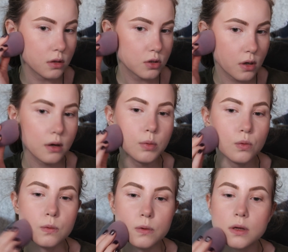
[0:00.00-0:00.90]
try to be
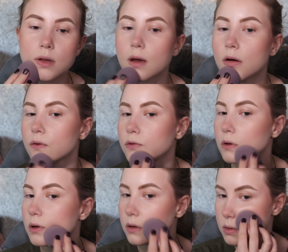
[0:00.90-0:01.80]
really careful
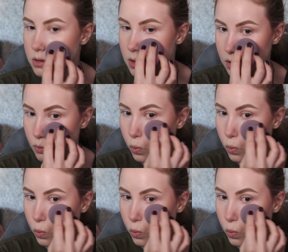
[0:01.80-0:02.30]
because it